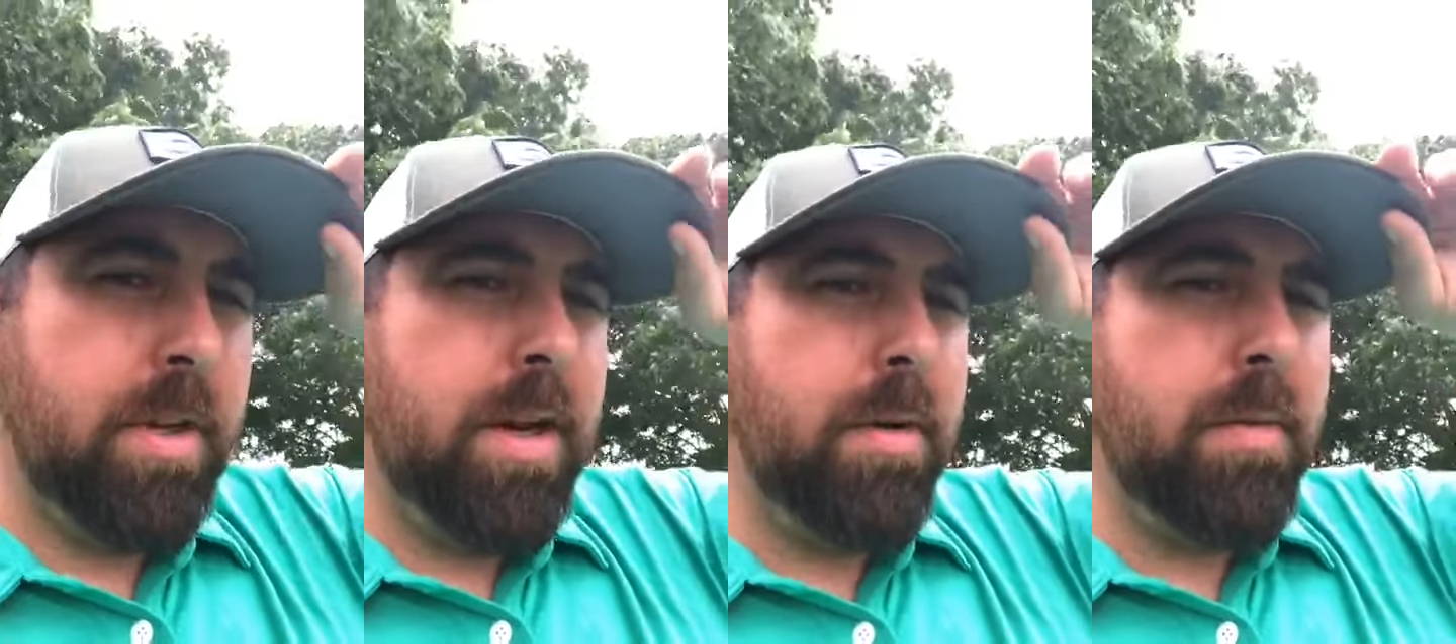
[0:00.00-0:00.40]

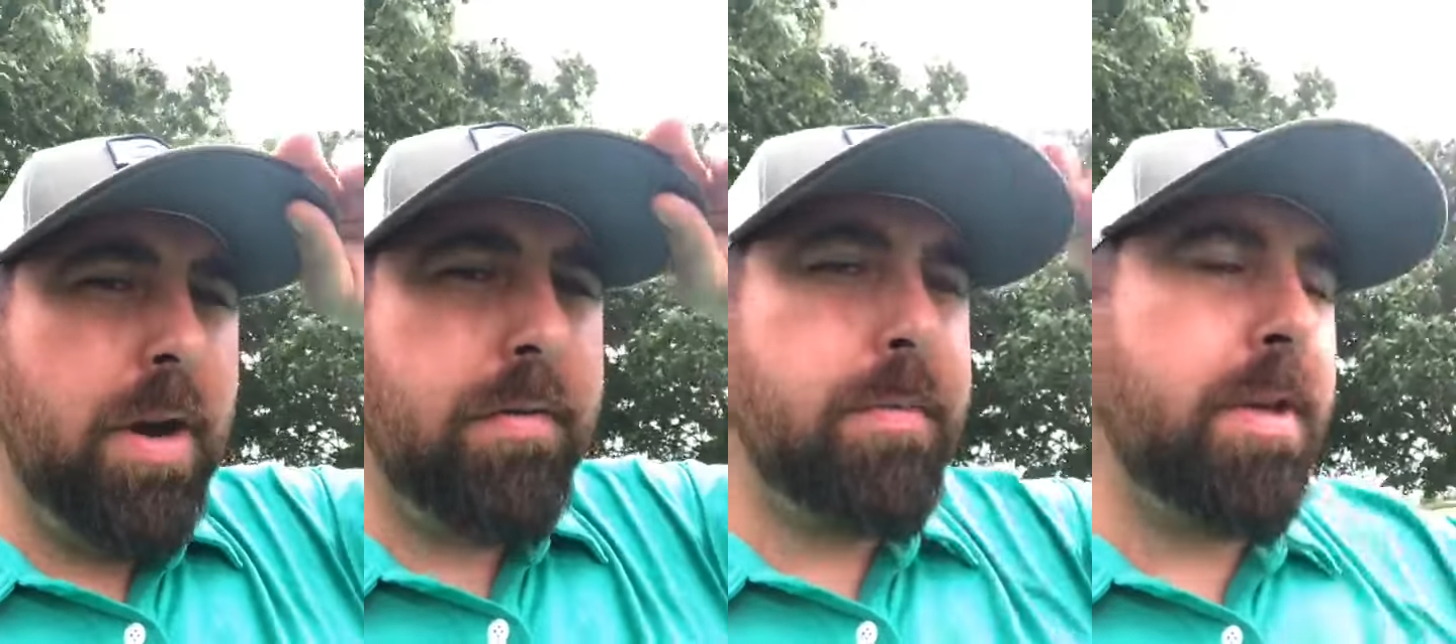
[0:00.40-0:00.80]
I know,
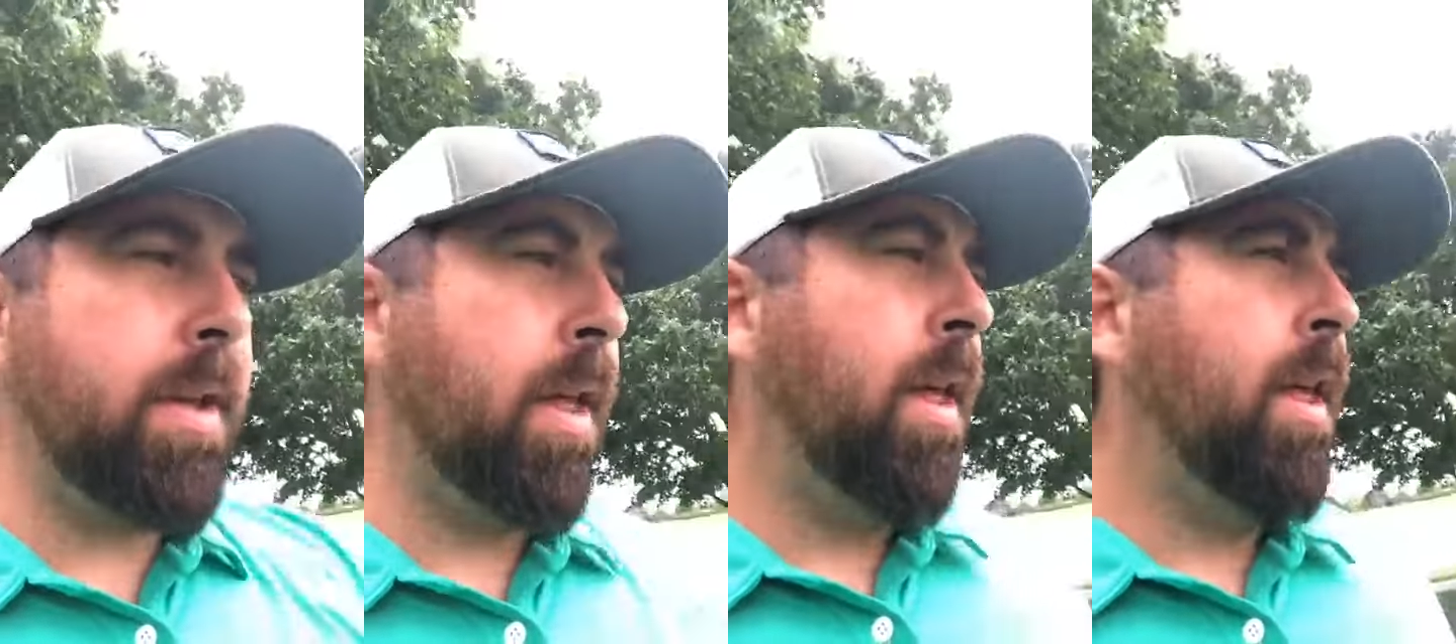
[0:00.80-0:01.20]
rare for me.
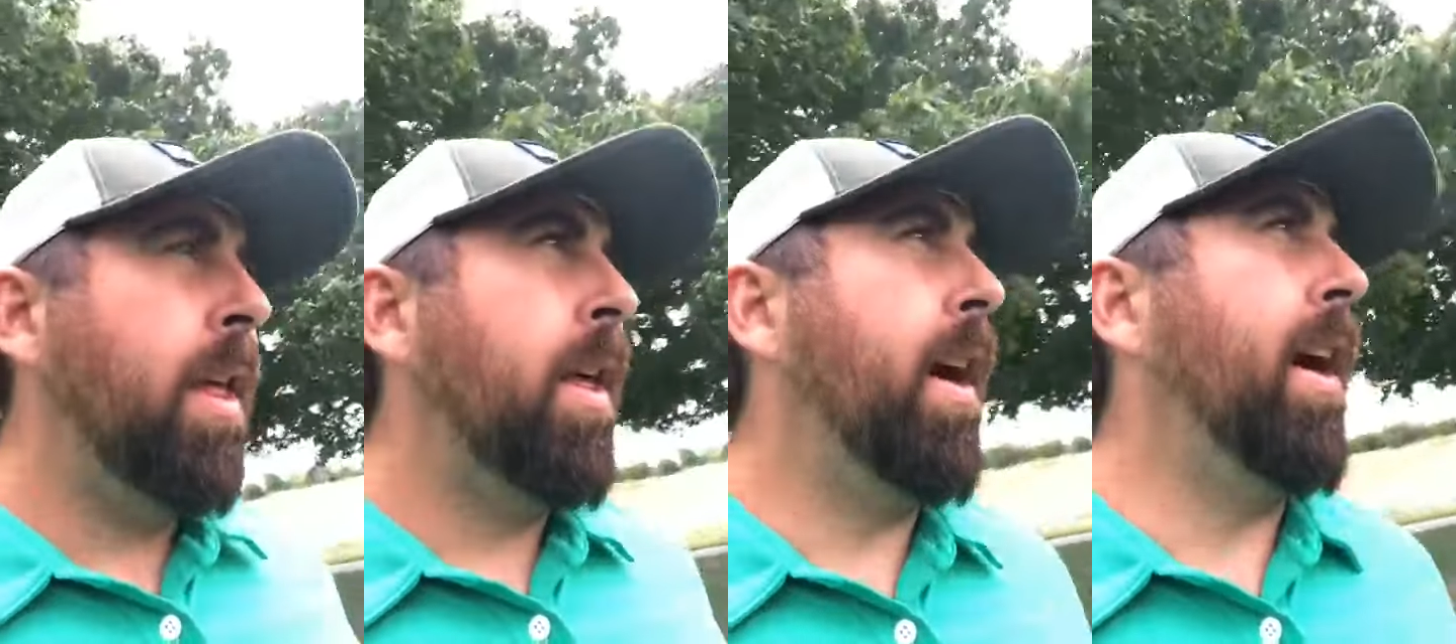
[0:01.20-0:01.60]

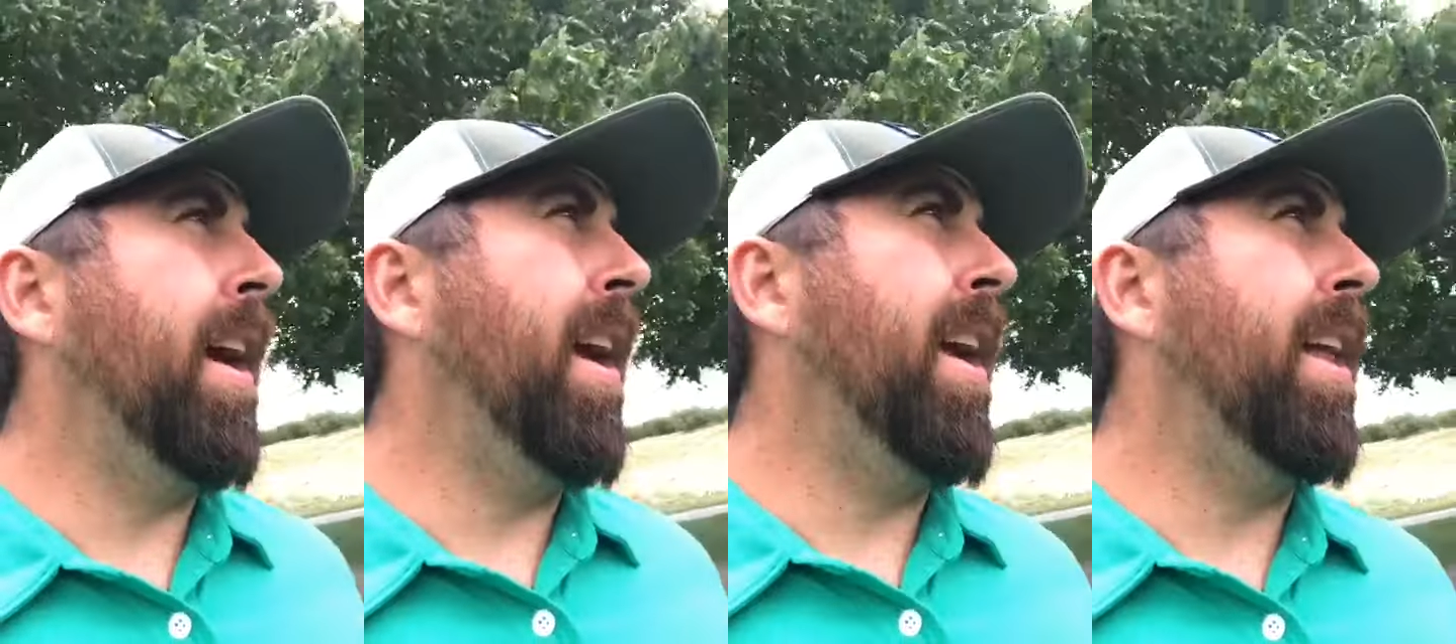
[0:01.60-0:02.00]

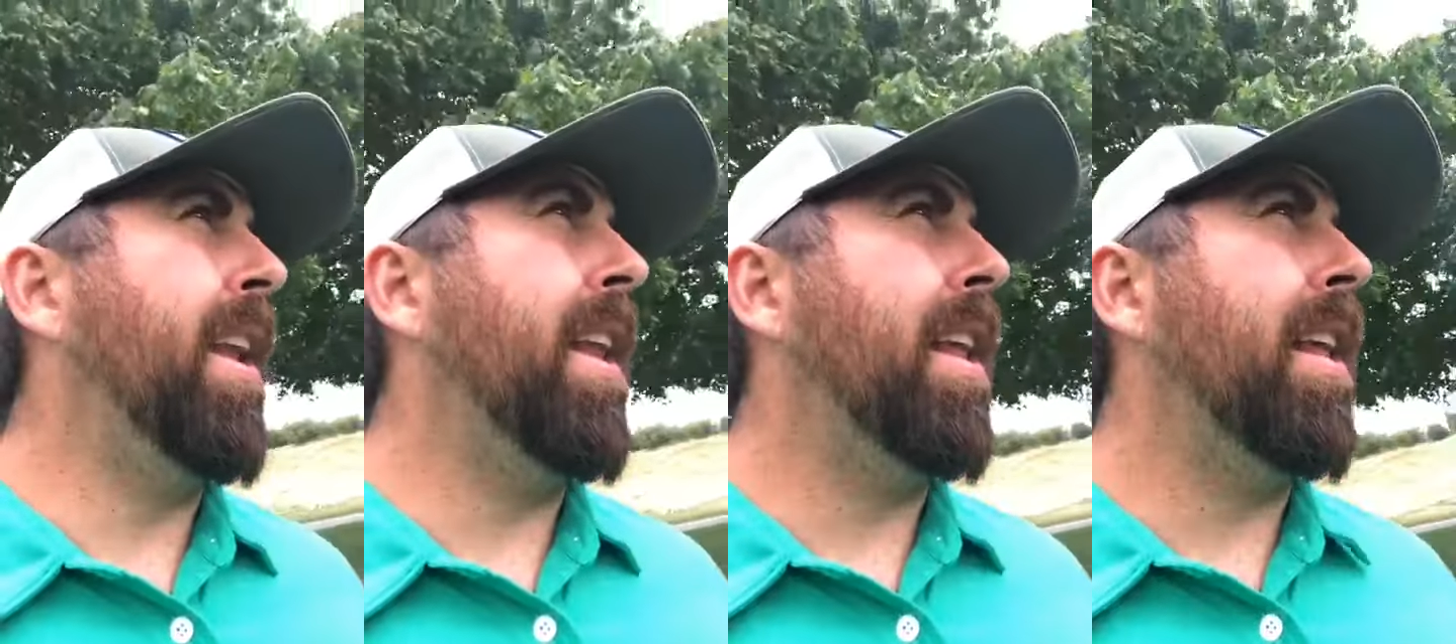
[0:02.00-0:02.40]
And